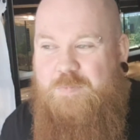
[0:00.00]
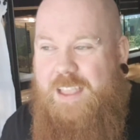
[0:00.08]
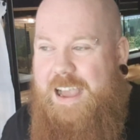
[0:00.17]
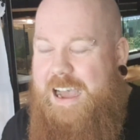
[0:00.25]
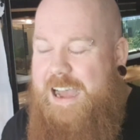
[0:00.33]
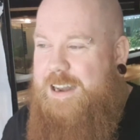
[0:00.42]

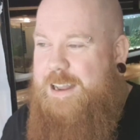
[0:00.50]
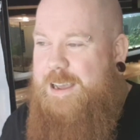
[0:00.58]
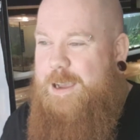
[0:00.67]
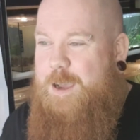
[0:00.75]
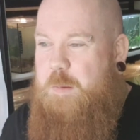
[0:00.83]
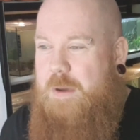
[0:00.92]
And
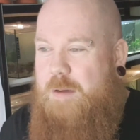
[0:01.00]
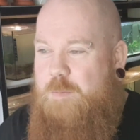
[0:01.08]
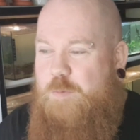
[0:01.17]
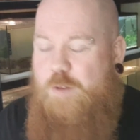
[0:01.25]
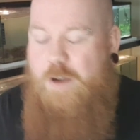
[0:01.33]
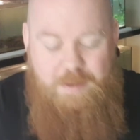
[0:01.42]
I'm
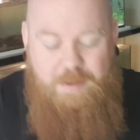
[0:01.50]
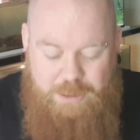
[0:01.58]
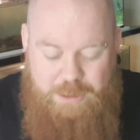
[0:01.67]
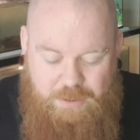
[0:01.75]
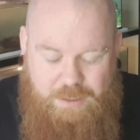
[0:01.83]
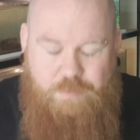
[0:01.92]
very
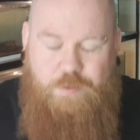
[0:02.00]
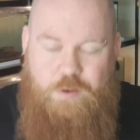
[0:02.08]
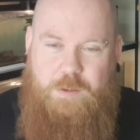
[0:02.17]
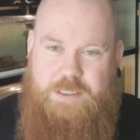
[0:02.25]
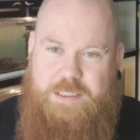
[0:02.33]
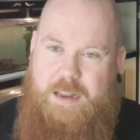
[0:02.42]
much looking
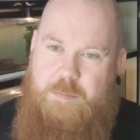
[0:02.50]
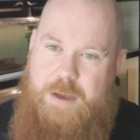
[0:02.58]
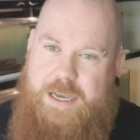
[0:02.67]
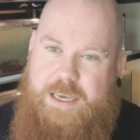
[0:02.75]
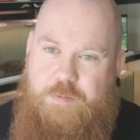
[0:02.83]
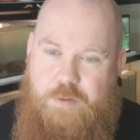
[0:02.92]
forward to getting
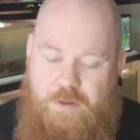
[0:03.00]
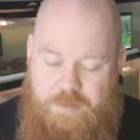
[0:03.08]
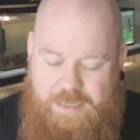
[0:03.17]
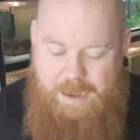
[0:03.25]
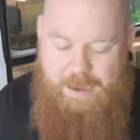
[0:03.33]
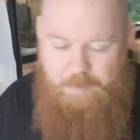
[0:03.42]
back in front of the
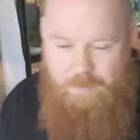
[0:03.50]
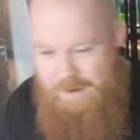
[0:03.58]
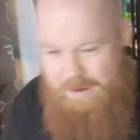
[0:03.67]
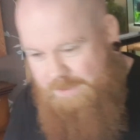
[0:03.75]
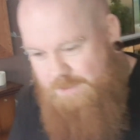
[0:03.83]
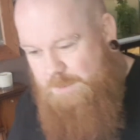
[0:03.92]
camera
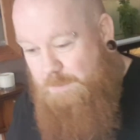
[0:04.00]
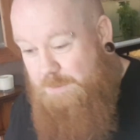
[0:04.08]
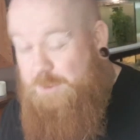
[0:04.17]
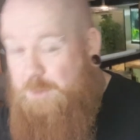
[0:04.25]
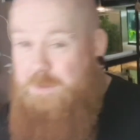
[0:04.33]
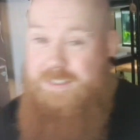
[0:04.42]
and someone's
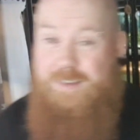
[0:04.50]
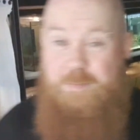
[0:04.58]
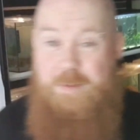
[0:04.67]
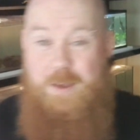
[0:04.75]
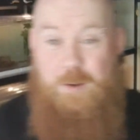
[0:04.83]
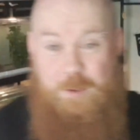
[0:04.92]
coming to give
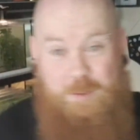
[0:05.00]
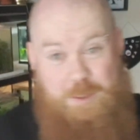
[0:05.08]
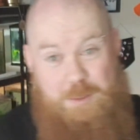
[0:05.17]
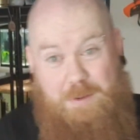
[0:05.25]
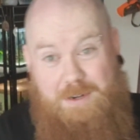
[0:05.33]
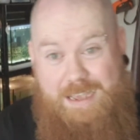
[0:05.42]
me a hug because
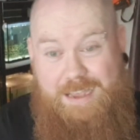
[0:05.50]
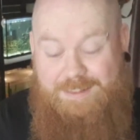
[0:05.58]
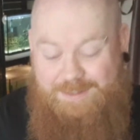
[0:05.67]
someone dared